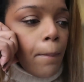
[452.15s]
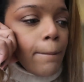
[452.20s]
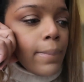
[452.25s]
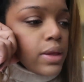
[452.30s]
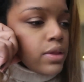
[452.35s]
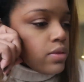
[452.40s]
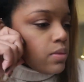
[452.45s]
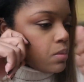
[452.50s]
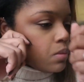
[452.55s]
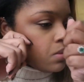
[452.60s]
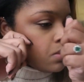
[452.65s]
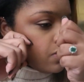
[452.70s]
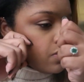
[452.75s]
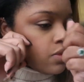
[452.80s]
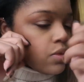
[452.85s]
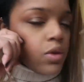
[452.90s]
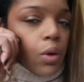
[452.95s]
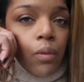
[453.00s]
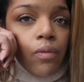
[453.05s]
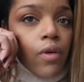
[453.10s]
But
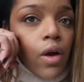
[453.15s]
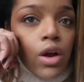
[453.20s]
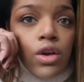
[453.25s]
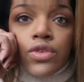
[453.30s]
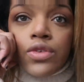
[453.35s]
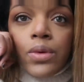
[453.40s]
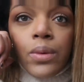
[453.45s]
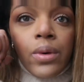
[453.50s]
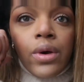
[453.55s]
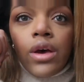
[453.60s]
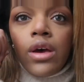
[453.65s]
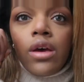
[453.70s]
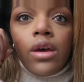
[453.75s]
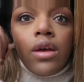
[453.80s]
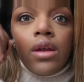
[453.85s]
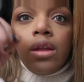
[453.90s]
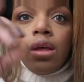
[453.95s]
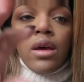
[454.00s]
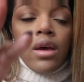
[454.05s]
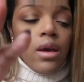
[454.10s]
so far so
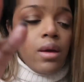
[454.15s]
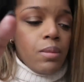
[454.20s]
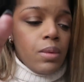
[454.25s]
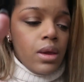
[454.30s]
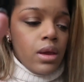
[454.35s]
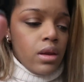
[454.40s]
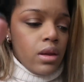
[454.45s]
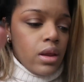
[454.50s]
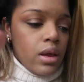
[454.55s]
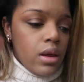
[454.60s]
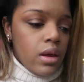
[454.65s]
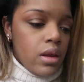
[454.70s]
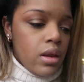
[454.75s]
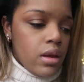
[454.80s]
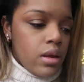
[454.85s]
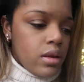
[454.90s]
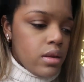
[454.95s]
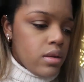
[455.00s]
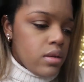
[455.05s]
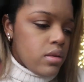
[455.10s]
good. I mean, it
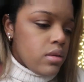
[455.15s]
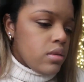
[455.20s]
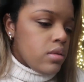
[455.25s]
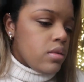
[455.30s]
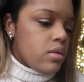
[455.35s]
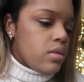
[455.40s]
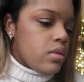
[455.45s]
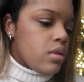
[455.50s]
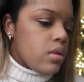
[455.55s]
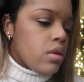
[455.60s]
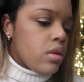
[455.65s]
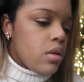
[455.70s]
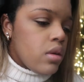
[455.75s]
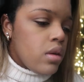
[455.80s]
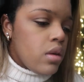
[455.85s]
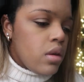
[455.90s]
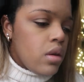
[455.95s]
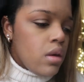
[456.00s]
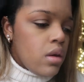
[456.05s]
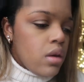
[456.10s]
is
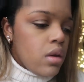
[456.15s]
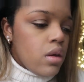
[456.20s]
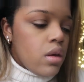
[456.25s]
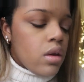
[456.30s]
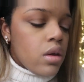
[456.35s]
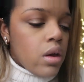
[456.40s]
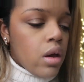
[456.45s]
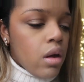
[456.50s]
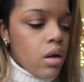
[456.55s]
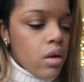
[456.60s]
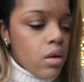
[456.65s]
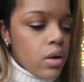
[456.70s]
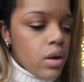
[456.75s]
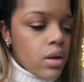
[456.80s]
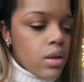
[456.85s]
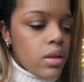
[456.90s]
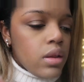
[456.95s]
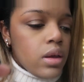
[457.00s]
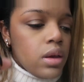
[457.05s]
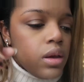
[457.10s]

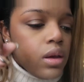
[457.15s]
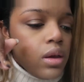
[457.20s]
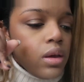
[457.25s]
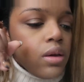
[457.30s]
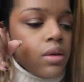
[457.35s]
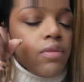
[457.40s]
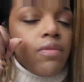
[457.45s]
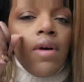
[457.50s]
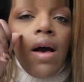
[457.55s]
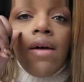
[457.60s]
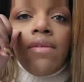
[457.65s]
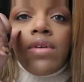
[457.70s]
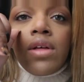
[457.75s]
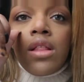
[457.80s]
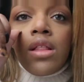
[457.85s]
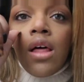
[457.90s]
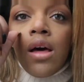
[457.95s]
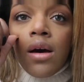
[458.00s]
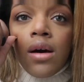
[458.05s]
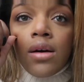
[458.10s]
currently five
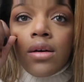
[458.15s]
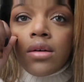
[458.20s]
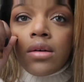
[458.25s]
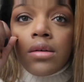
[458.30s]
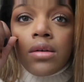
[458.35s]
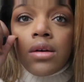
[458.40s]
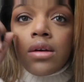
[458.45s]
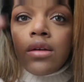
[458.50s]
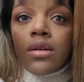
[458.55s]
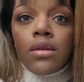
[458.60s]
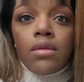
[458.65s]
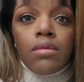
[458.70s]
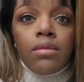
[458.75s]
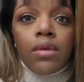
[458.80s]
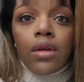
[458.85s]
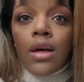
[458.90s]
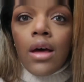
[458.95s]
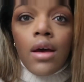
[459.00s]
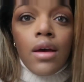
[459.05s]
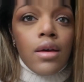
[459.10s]
o'clock, and
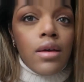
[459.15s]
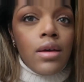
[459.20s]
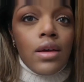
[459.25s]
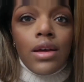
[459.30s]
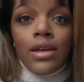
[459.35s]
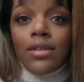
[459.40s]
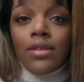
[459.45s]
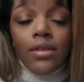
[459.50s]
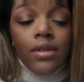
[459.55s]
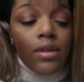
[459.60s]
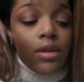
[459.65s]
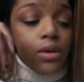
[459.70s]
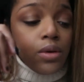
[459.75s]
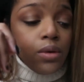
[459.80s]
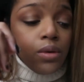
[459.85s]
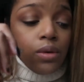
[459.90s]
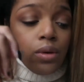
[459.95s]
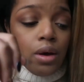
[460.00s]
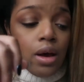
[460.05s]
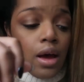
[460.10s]
it's
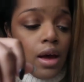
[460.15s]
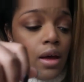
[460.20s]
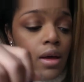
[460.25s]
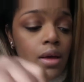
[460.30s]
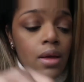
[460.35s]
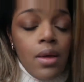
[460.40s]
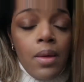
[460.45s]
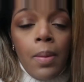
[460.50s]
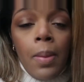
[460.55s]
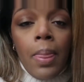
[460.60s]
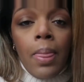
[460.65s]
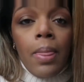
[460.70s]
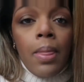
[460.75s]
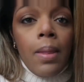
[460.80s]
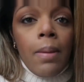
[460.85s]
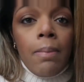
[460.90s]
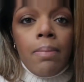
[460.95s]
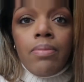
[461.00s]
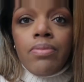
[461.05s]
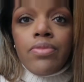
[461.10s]
still
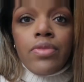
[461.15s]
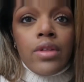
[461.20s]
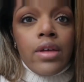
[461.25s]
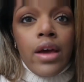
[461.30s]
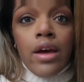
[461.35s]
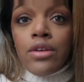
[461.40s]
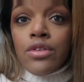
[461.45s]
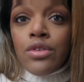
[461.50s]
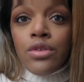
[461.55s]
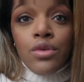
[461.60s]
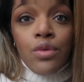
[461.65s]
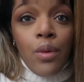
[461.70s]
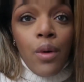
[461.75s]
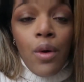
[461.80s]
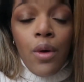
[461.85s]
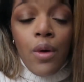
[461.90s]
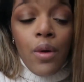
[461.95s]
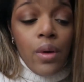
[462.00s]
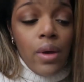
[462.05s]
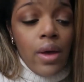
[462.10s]
as
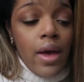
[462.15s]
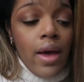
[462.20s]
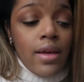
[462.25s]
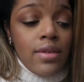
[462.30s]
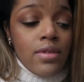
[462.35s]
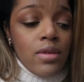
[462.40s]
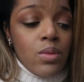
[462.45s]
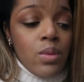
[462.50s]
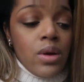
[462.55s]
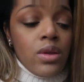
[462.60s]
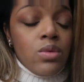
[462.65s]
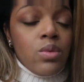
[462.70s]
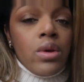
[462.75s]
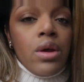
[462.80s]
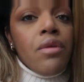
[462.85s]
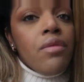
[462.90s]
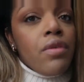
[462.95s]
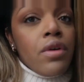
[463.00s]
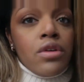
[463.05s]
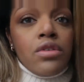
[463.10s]
strong as it was when
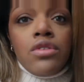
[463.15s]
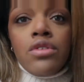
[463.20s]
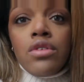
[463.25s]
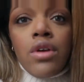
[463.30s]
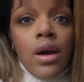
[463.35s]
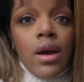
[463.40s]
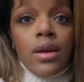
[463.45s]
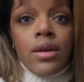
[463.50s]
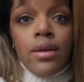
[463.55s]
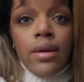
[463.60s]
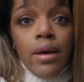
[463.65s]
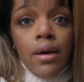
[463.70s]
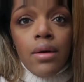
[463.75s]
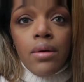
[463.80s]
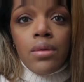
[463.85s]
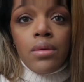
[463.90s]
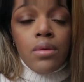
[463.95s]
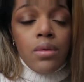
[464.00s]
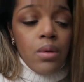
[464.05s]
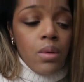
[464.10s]
it first dried
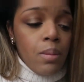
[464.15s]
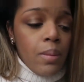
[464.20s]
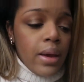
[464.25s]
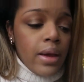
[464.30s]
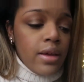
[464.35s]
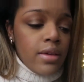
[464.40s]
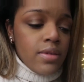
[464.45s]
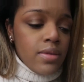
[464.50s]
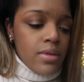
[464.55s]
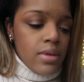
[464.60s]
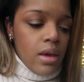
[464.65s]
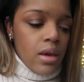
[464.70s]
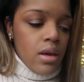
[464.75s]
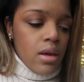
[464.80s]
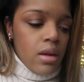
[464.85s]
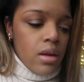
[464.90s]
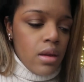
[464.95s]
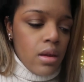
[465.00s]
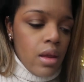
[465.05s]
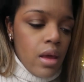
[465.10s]
down on my
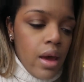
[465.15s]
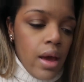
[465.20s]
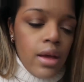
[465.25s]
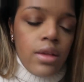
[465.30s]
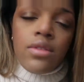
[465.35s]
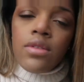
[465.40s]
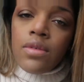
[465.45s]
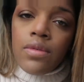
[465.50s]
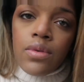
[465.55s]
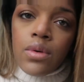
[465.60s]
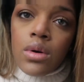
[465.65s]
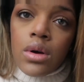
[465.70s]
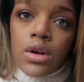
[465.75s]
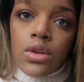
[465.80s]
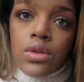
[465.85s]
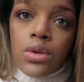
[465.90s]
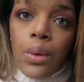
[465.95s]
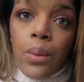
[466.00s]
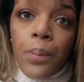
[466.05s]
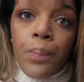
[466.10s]
skin at Sephora,
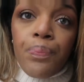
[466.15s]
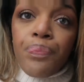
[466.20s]
so